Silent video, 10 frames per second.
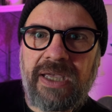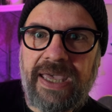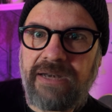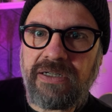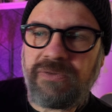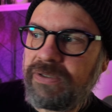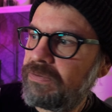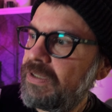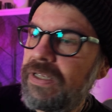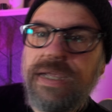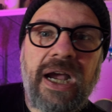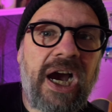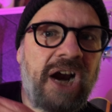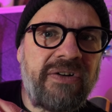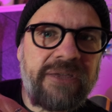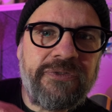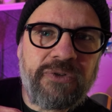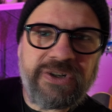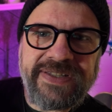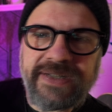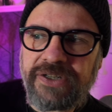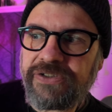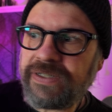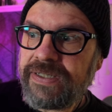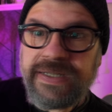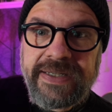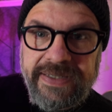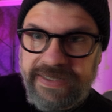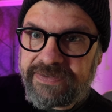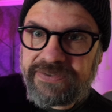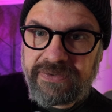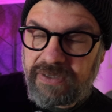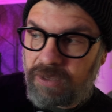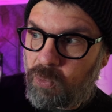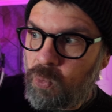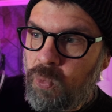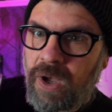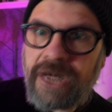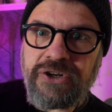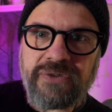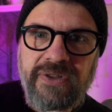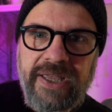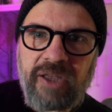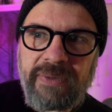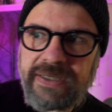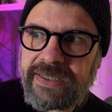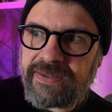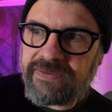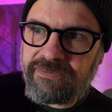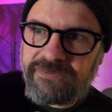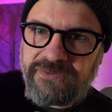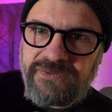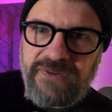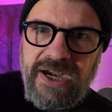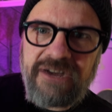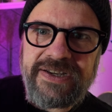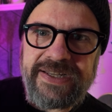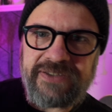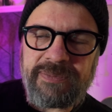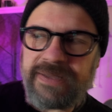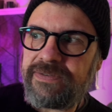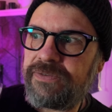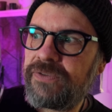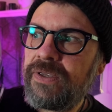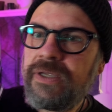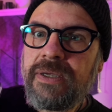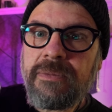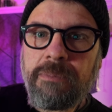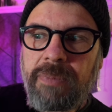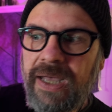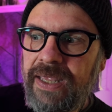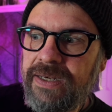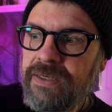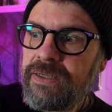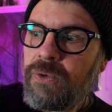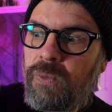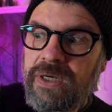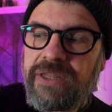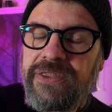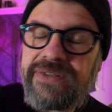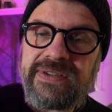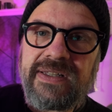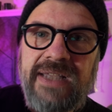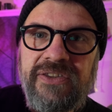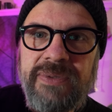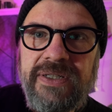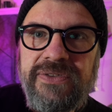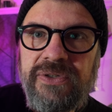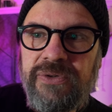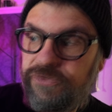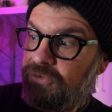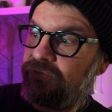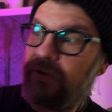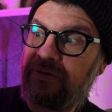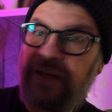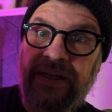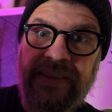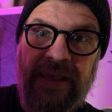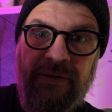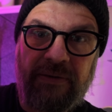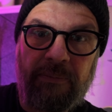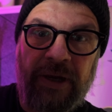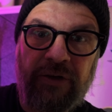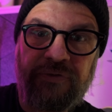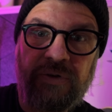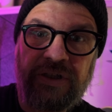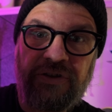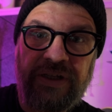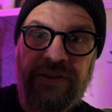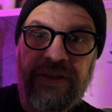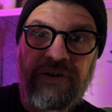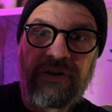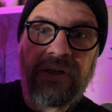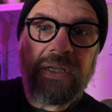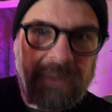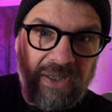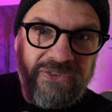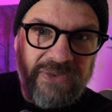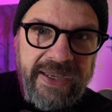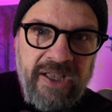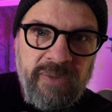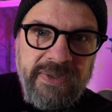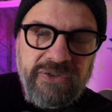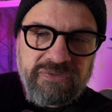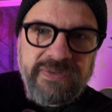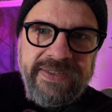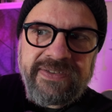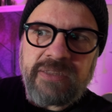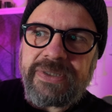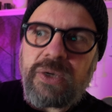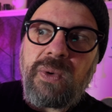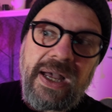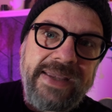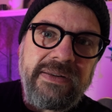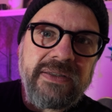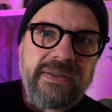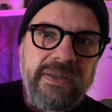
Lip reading: I don't know, RF-1400. It's a wonderful helmet. It's very expensive, but one of the things that allows me to do is, first of all, tuck that microphone underneath here, but also the helmet is reasonably quiet,